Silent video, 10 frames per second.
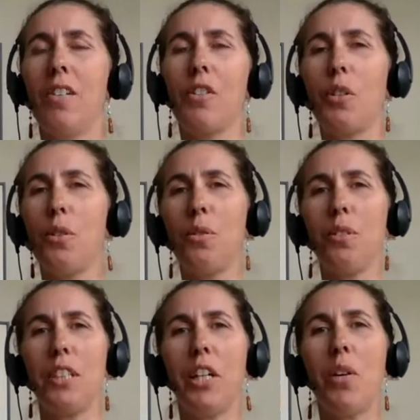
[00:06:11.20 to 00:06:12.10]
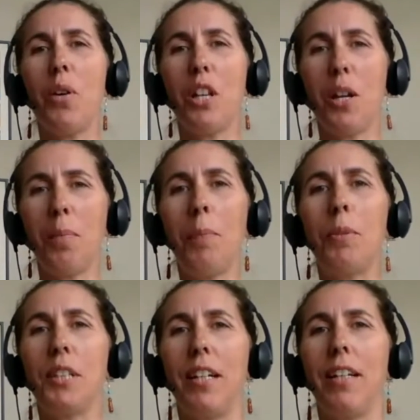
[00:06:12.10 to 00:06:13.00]
So, a lot of
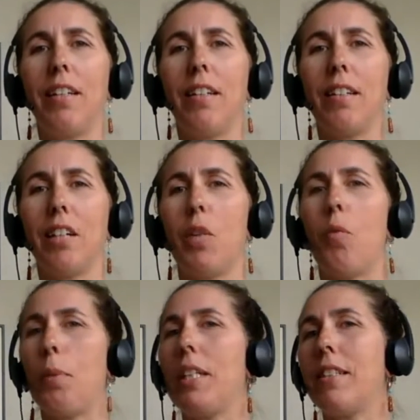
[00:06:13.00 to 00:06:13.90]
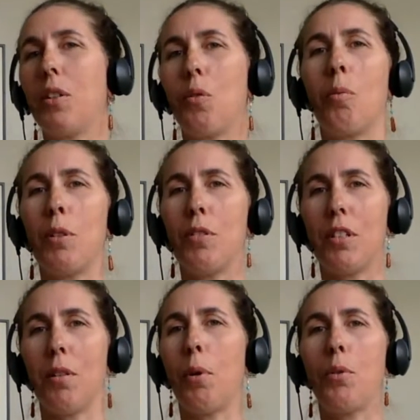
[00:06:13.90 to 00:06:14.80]
people say, replacing
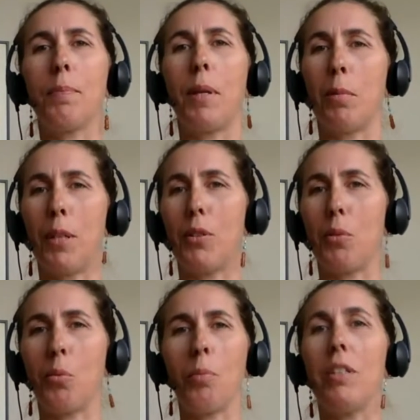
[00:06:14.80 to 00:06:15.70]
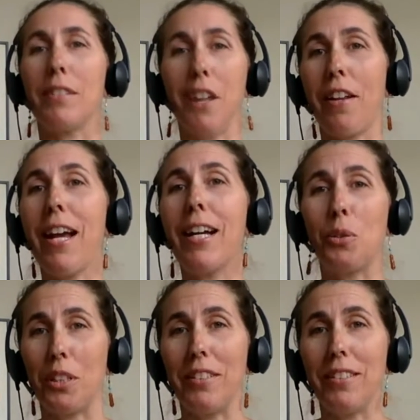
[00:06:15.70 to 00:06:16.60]
hormones in a postmenopausal woman is not
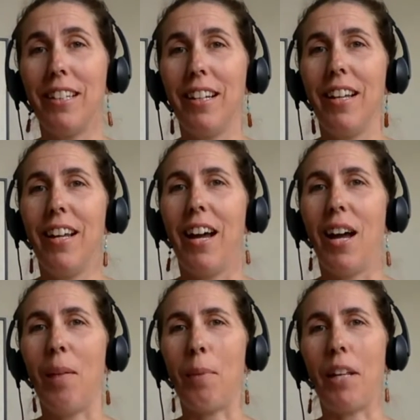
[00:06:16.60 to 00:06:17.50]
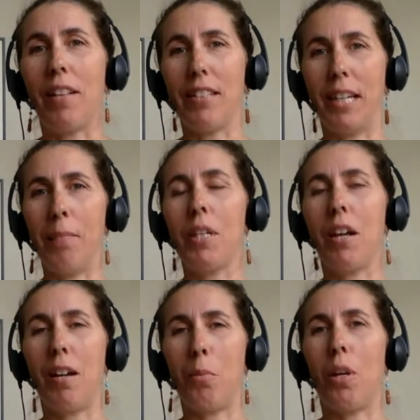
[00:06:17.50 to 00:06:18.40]
natural. But at the same
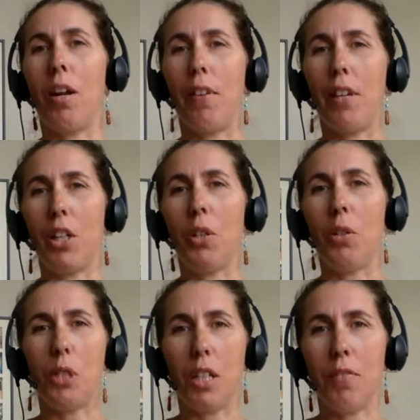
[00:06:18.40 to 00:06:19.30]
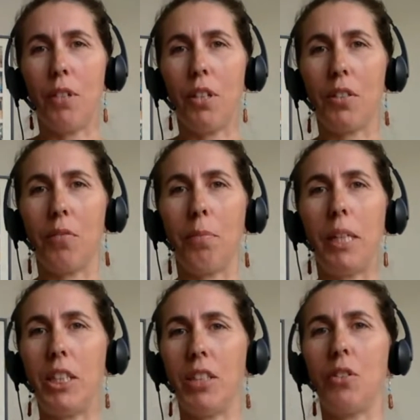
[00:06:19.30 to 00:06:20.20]
time, we're having a huge influx of
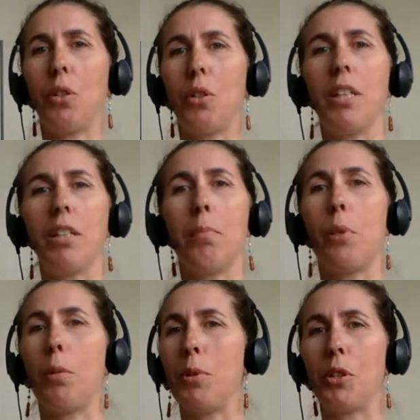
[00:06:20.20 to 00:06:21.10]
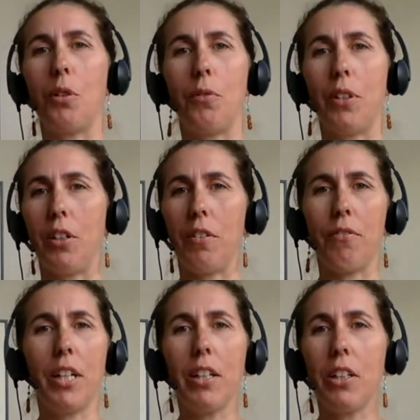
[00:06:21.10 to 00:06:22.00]
patients going into premature
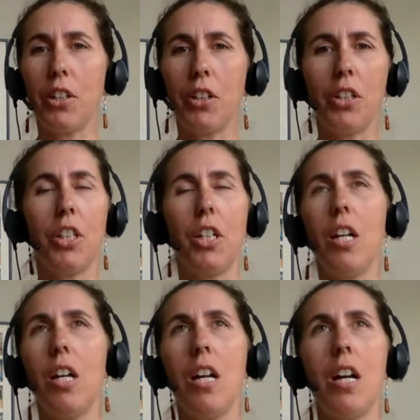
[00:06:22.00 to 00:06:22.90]
ovarian failure,